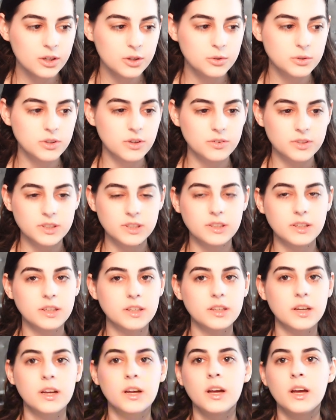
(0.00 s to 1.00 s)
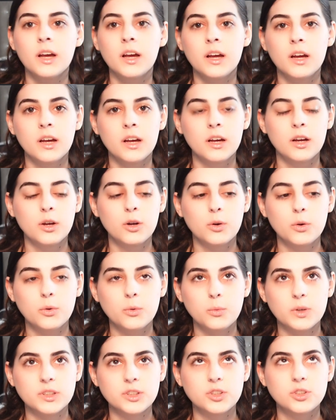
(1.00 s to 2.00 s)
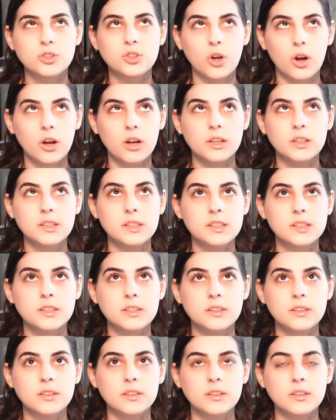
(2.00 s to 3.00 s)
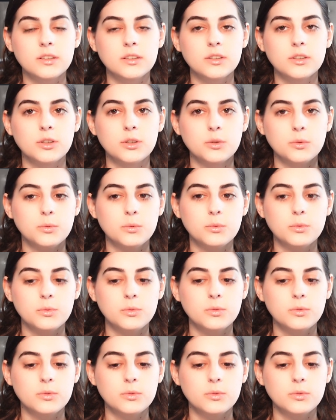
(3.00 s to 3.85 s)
who's obviously, like, was John's, who